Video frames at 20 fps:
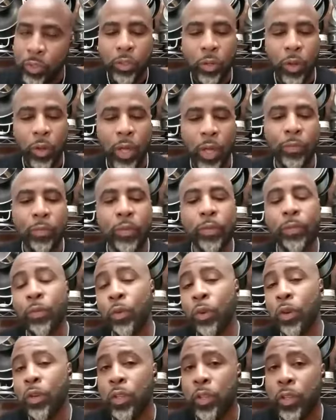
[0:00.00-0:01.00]
So every
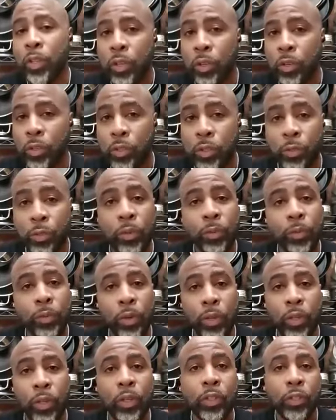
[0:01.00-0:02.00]
4 years, 3 or
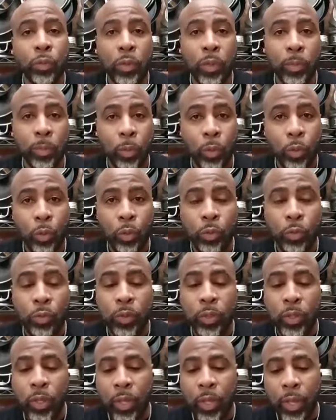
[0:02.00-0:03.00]
4 years, we moved.